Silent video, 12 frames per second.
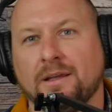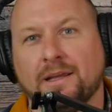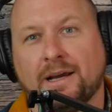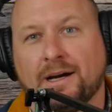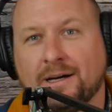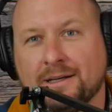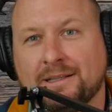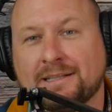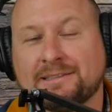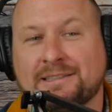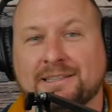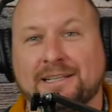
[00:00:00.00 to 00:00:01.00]
Yeah, and
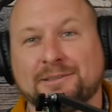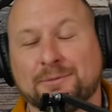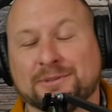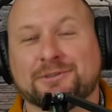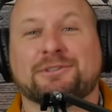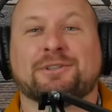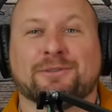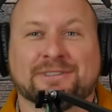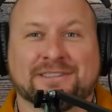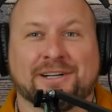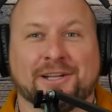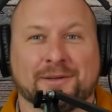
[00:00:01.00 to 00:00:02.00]
that's that's what's so
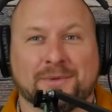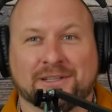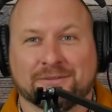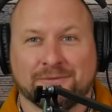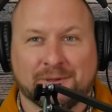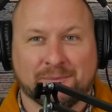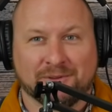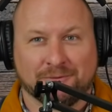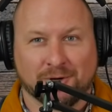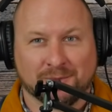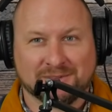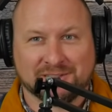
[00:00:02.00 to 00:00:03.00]
exciting about the Flip the
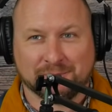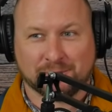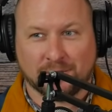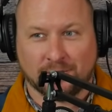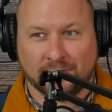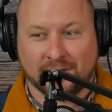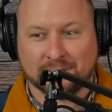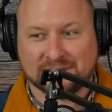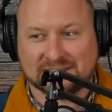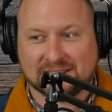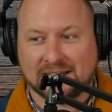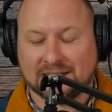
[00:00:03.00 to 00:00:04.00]
Pharmacy program,
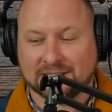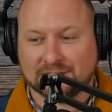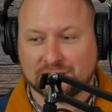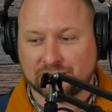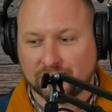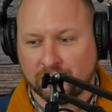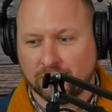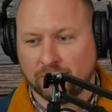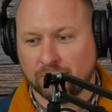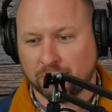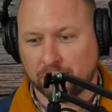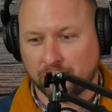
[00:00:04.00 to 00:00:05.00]
is that it's
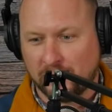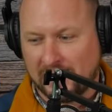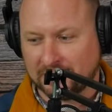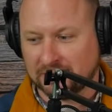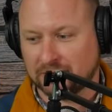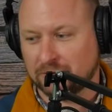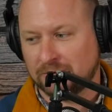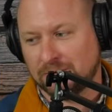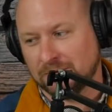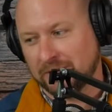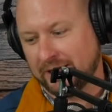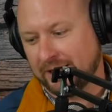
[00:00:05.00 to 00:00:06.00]
so
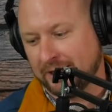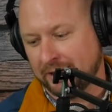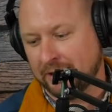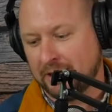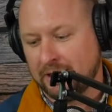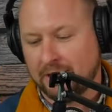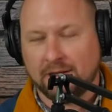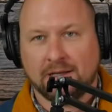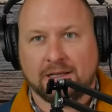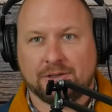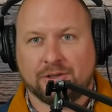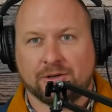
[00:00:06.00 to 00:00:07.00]
practical, and
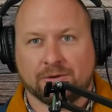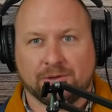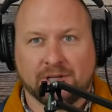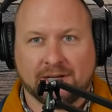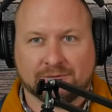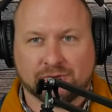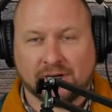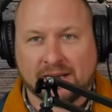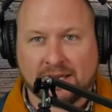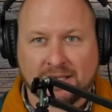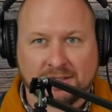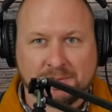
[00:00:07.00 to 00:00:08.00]
you know, you have
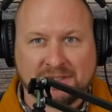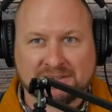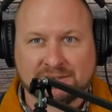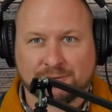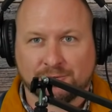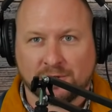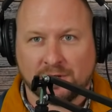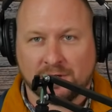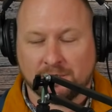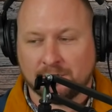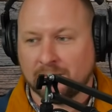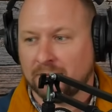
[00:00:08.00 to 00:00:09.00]
training elements
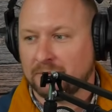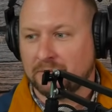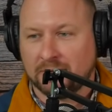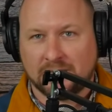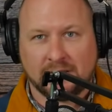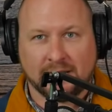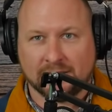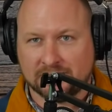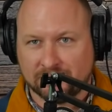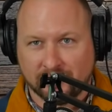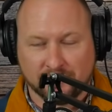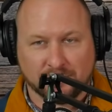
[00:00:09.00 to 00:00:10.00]
from
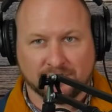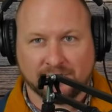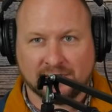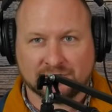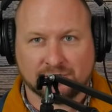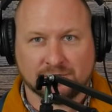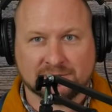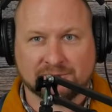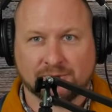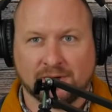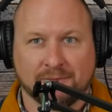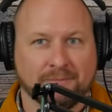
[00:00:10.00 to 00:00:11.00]
industry professionals
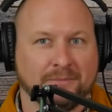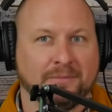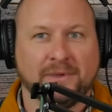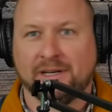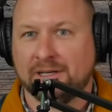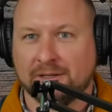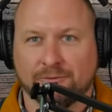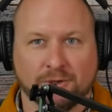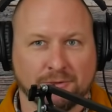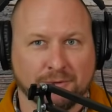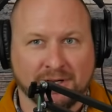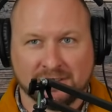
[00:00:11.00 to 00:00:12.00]
from many
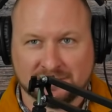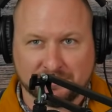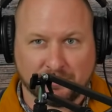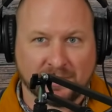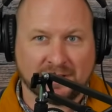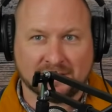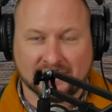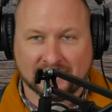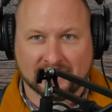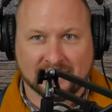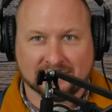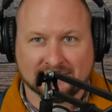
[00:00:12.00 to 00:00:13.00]
different arenas bringing that
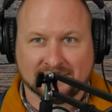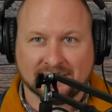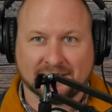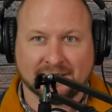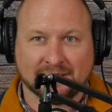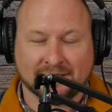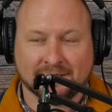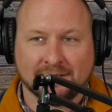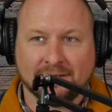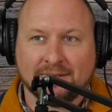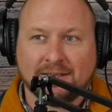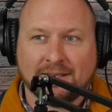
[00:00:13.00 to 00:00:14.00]
content in.
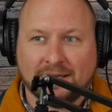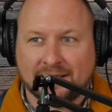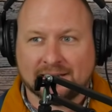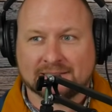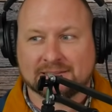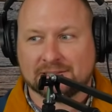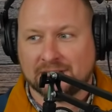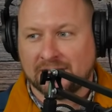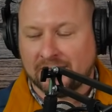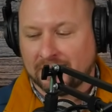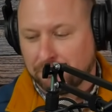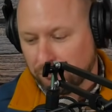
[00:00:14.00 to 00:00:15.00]
And it's
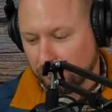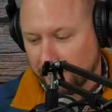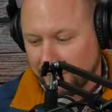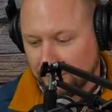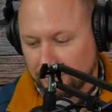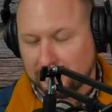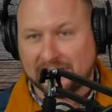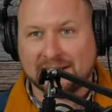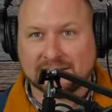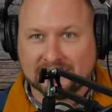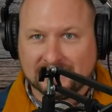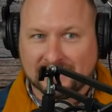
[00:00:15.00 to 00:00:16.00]
like real
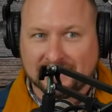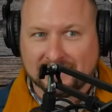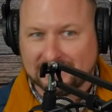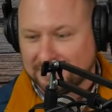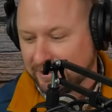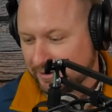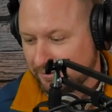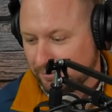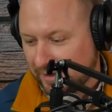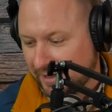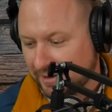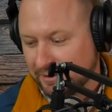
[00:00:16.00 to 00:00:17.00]
case studies, like,
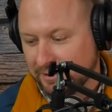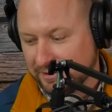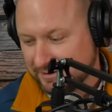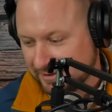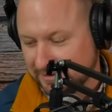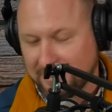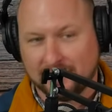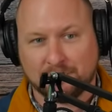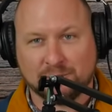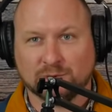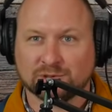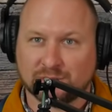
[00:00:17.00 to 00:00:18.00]
hey, this
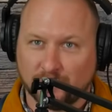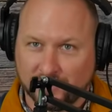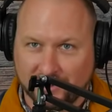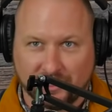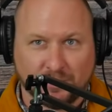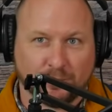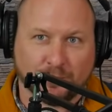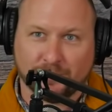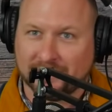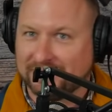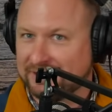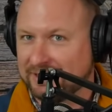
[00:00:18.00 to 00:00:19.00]
example is going to go through
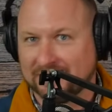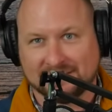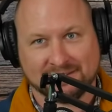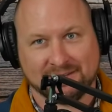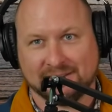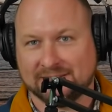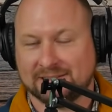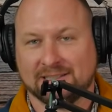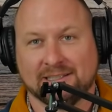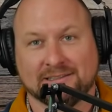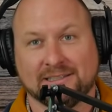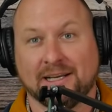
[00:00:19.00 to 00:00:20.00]
this and this and this
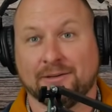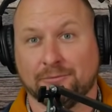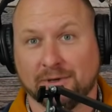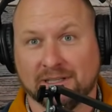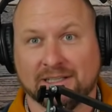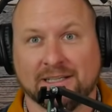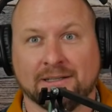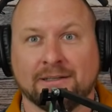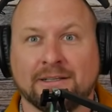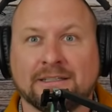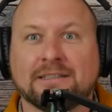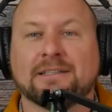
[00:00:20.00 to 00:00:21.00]
and this. And really,
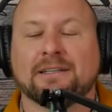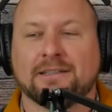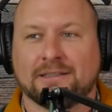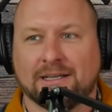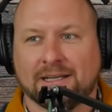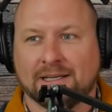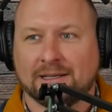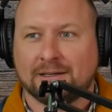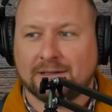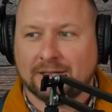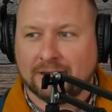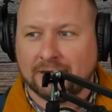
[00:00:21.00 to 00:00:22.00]

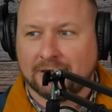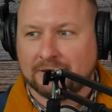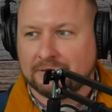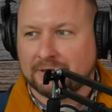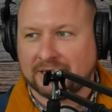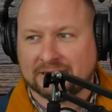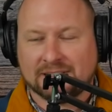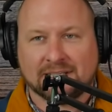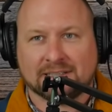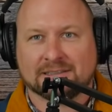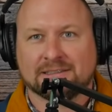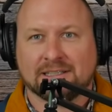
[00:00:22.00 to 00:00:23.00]
like, like I
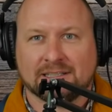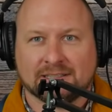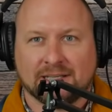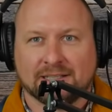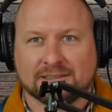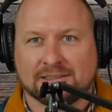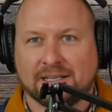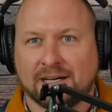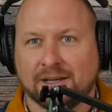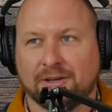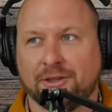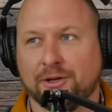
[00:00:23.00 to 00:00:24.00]
said, it's, it's
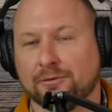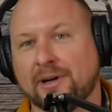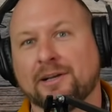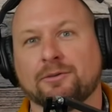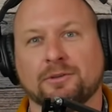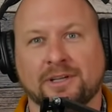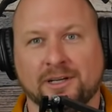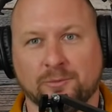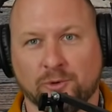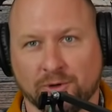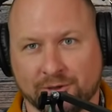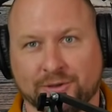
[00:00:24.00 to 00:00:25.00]
not theoretical anymore.